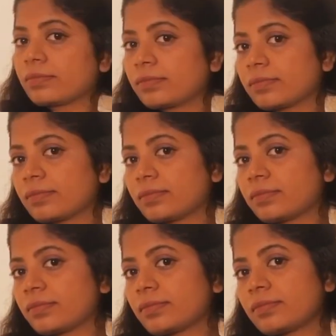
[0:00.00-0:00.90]

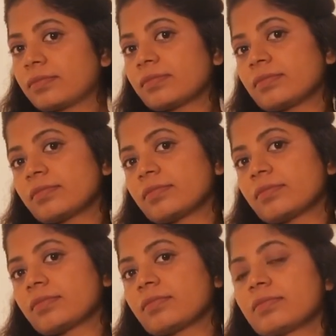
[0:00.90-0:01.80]

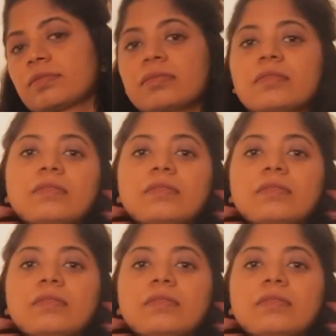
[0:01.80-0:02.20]
[no speech]